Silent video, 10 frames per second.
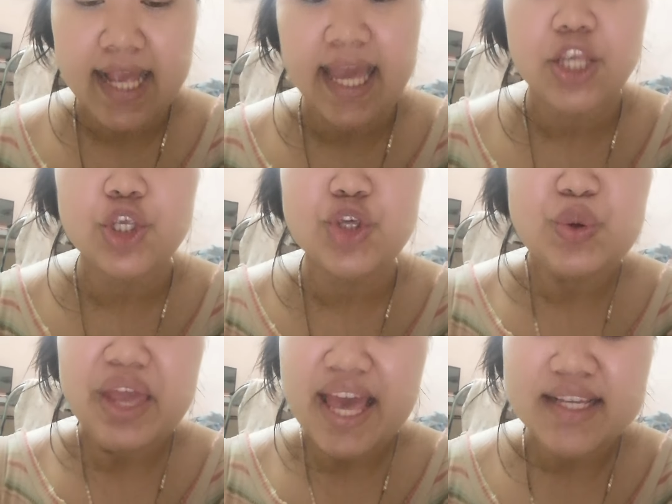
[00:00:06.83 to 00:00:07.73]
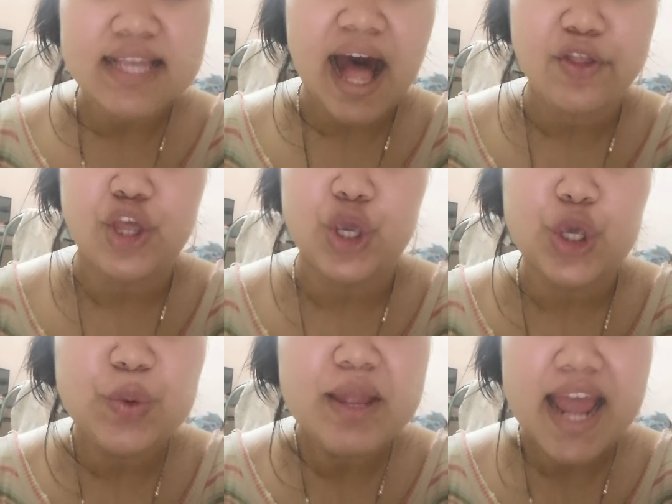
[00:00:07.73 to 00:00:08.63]
Can you guess how the
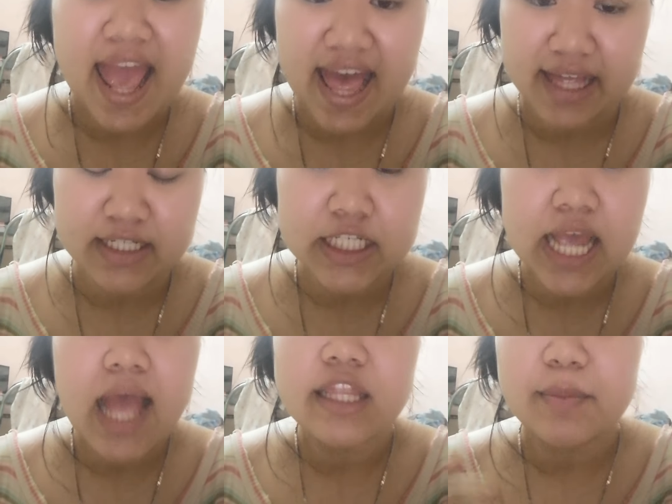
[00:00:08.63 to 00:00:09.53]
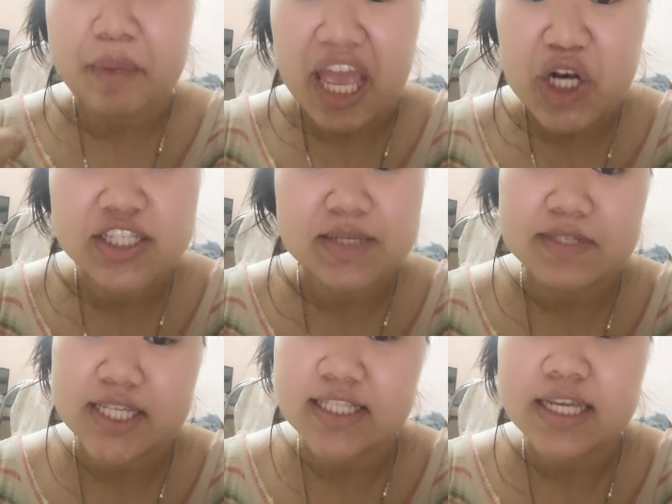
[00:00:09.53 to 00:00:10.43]
human hand, the petals of
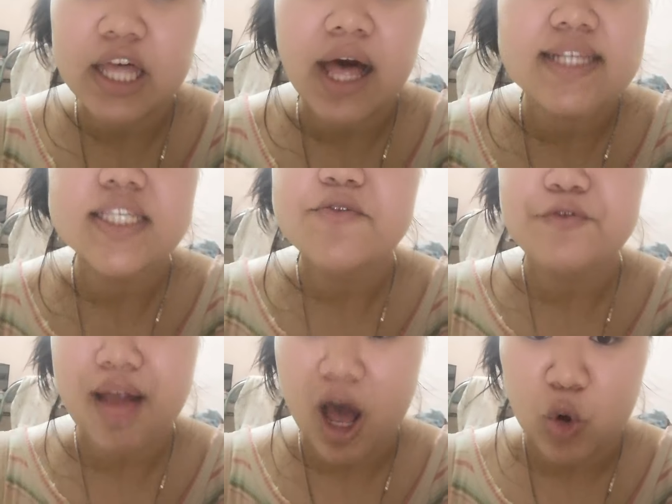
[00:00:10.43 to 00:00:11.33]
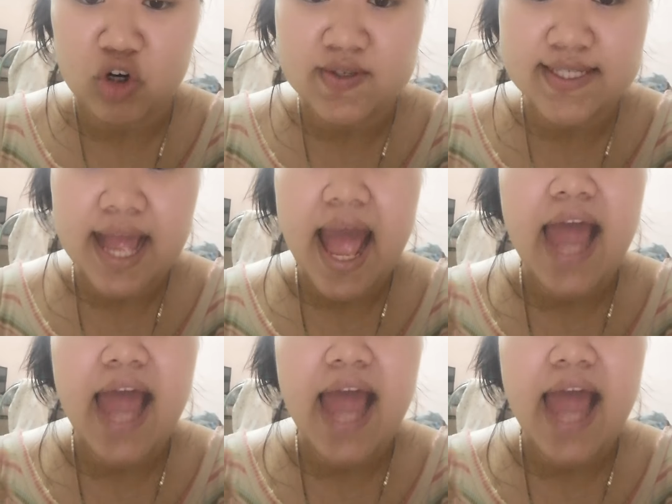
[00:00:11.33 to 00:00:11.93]
certain kinds of flowers,